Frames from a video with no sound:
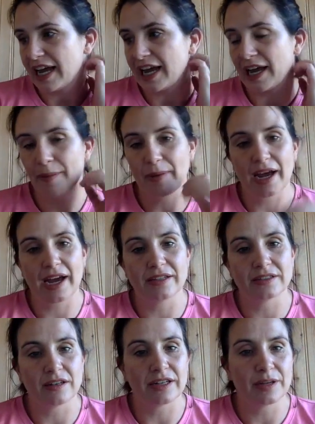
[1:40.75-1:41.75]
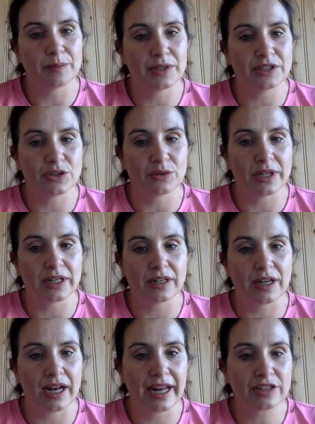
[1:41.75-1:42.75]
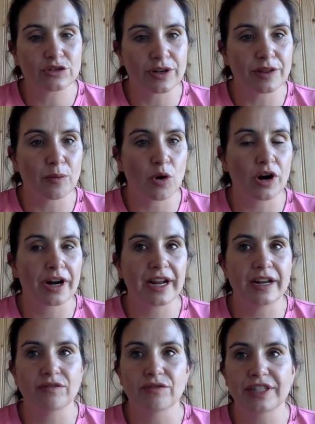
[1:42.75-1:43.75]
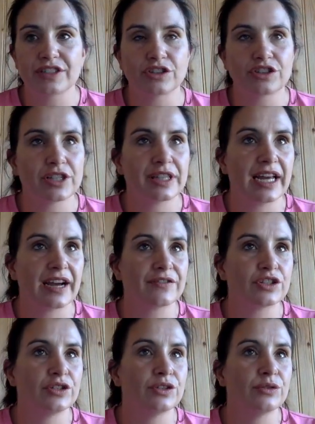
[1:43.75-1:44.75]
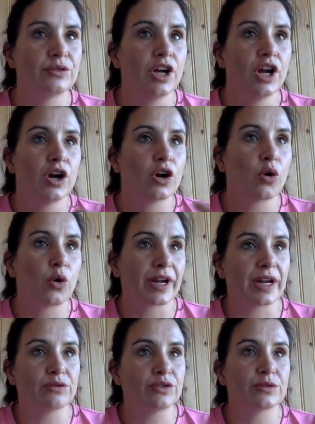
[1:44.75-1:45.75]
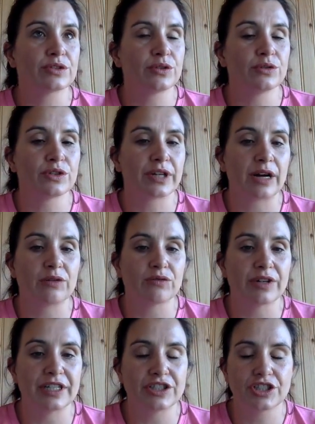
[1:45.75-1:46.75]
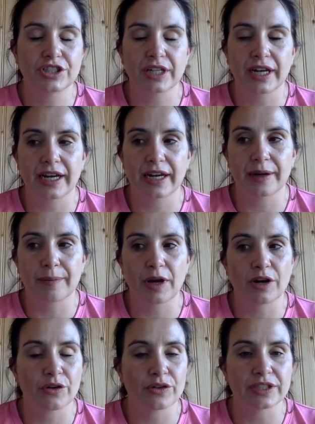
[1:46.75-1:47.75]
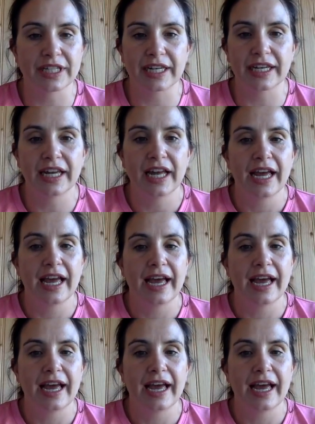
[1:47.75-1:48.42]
and I can be doing a lecture in the morning, research in the afternoon, going out to a school doing outreach another day,